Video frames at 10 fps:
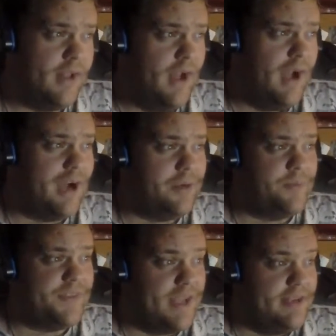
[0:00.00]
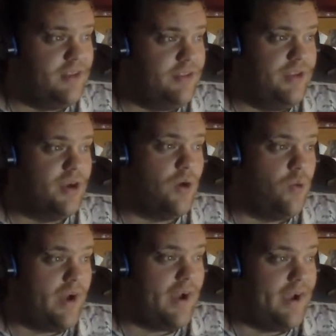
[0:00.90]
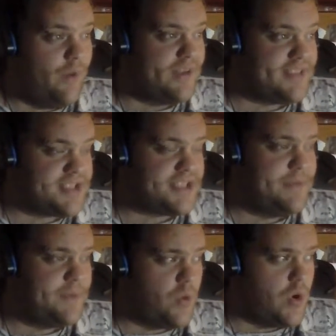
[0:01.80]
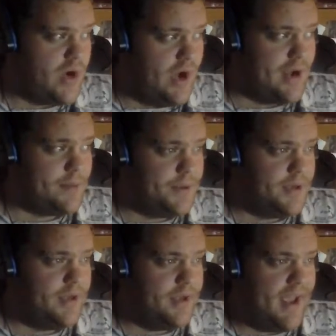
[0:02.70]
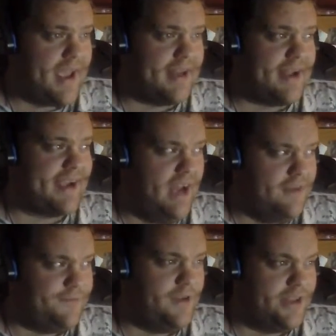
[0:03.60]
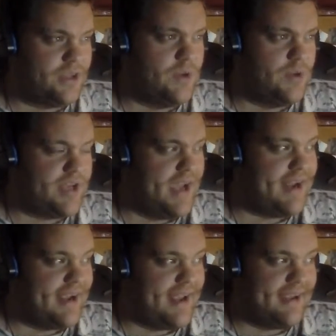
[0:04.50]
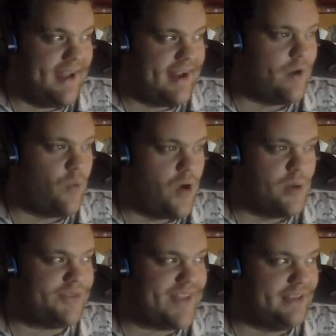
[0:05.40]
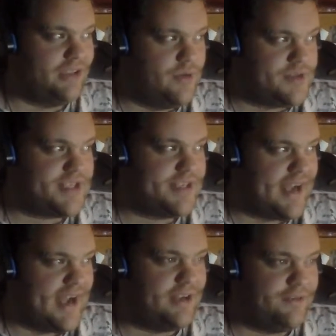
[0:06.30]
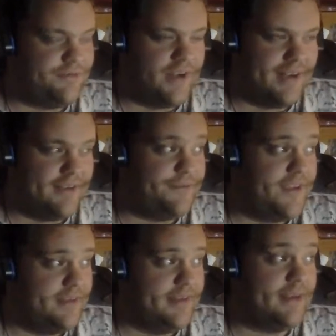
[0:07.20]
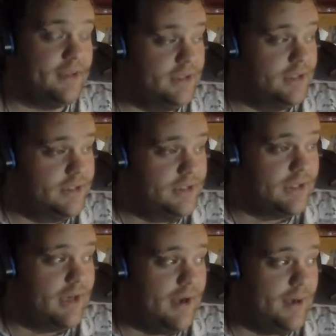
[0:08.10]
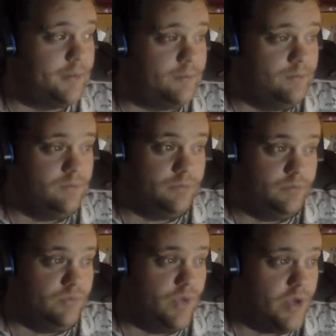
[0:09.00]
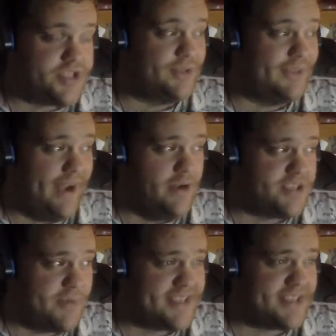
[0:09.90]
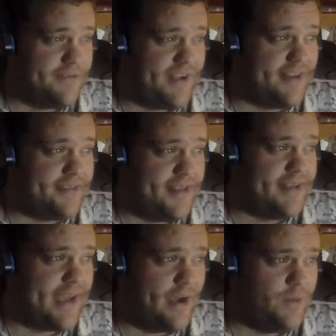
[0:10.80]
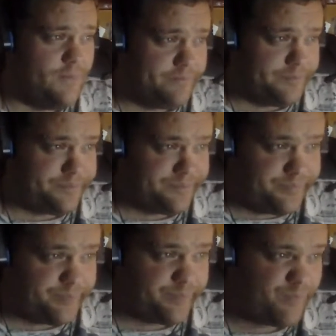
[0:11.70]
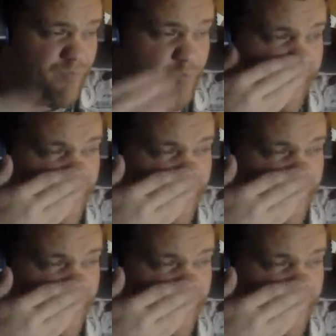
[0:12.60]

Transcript: But then, I went to sleep and woke up, and I kind of felt like throughout the night, I woke up with that lucid kind of feeling, certain layers to myself kind of thinned out in a